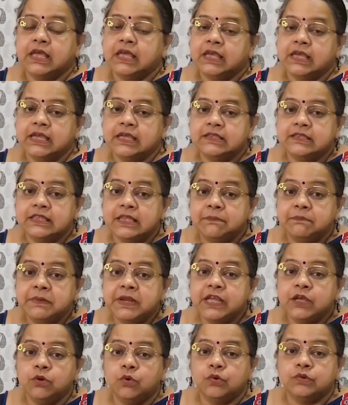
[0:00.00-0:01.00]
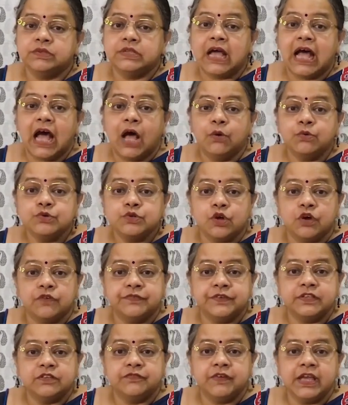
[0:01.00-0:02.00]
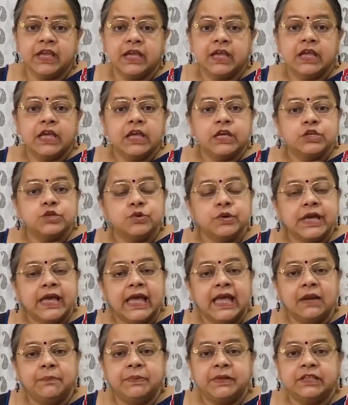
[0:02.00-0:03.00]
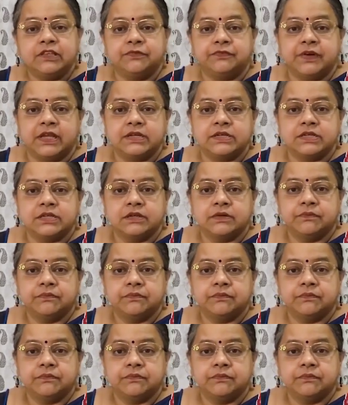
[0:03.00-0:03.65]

He simply goes out of his way to help his friend.